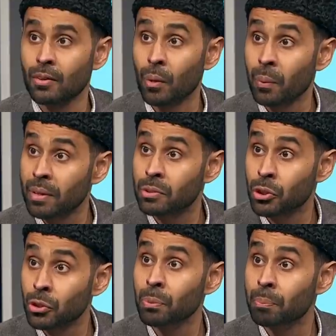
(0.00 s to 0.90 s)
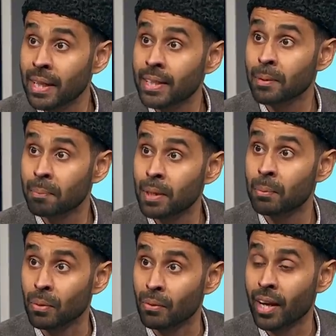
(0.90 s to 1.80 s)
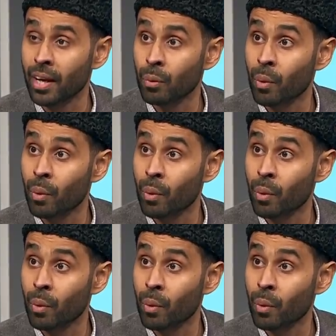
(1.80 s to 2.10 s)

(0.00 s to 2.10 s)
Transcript: Right? We're two billion people, right?